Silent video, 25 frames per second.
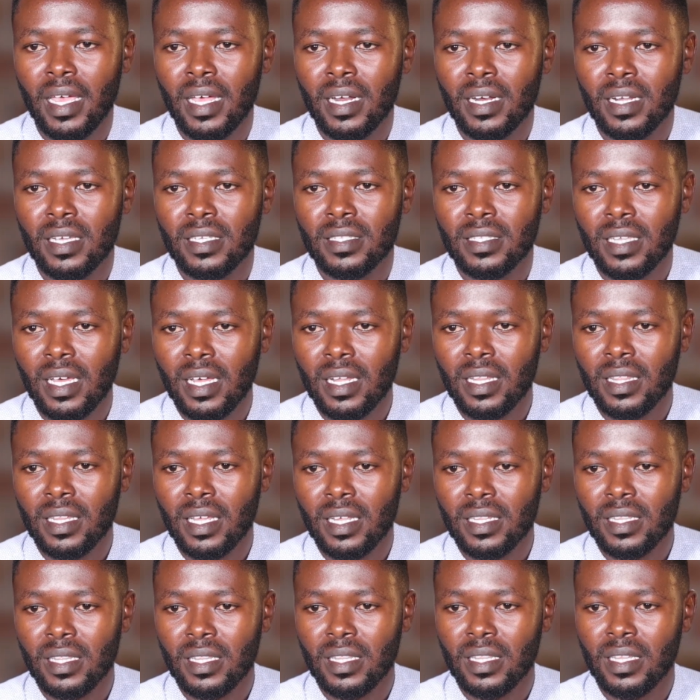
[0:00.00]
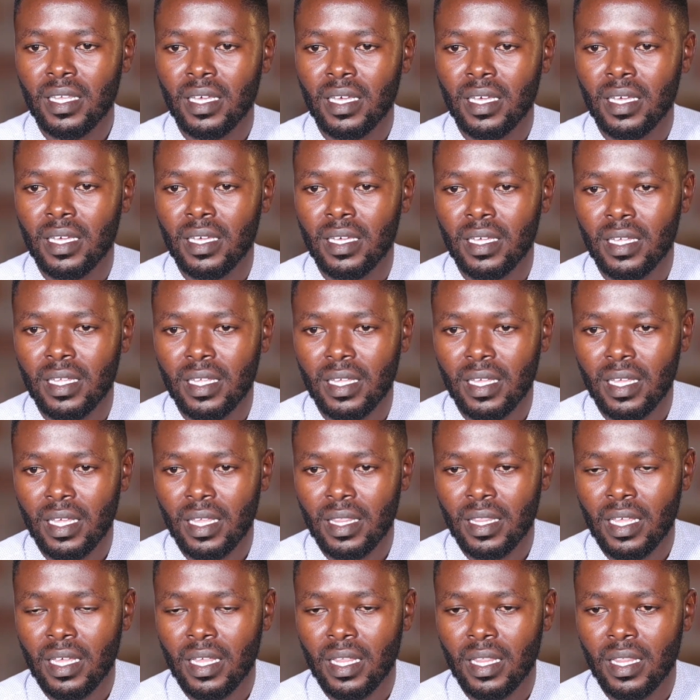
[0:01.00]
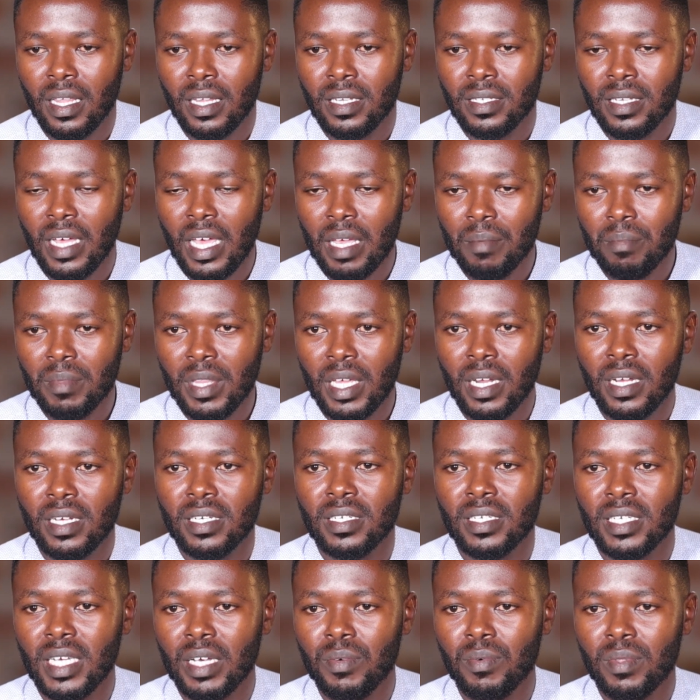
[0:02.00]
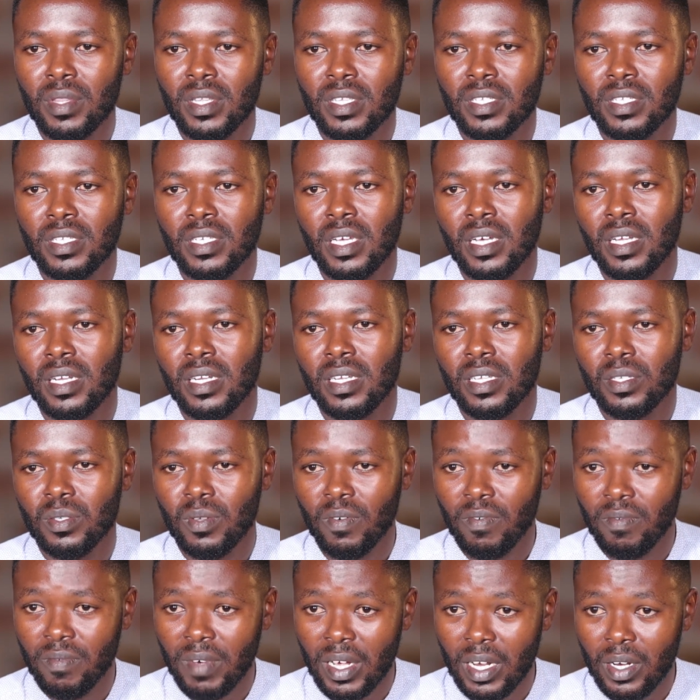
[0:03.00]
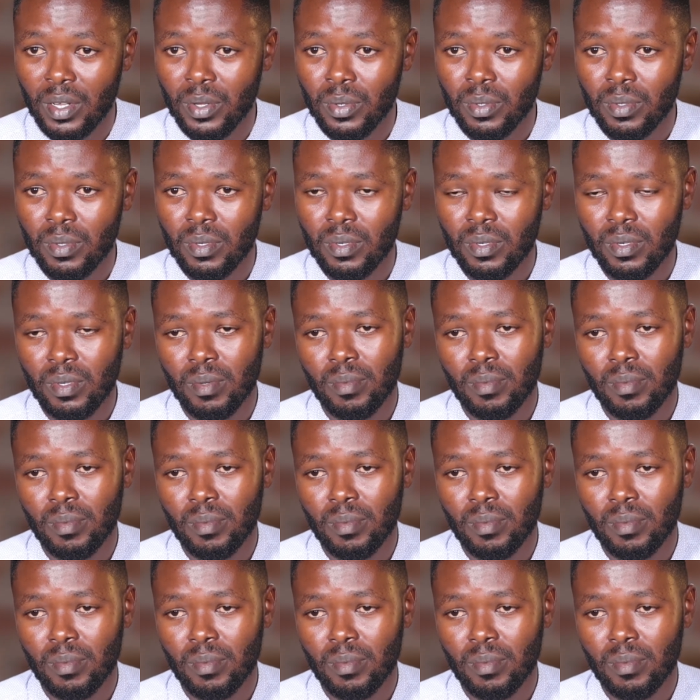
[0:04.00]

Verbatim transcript: I understand that the, the, the time that I share with this child is of value,